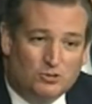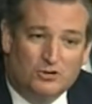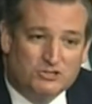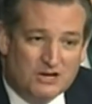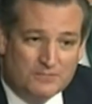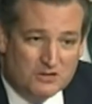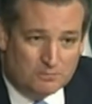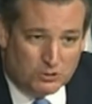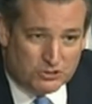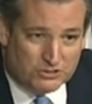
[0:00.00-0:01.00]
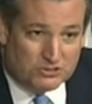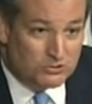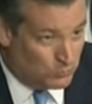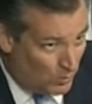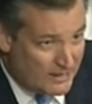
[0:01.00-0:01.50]
George W. Bush's
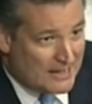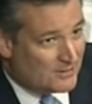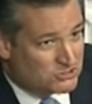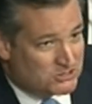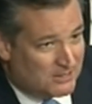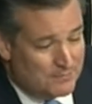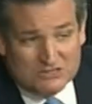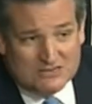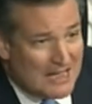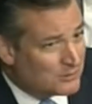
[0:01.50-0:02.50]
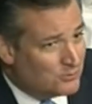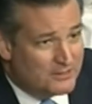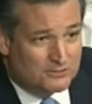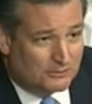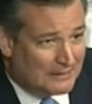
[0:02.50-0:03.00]
White House team is not
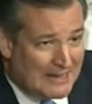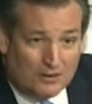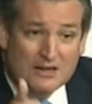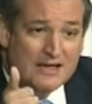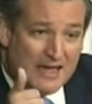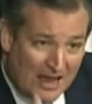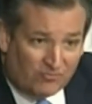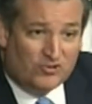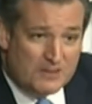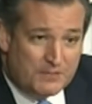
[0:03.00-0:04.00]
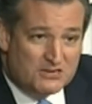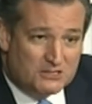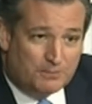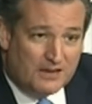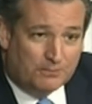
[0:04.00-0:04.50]
going to allow every piece
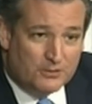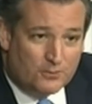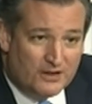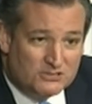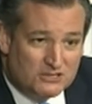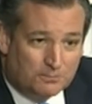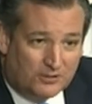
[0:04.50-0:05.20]
of paper that went to the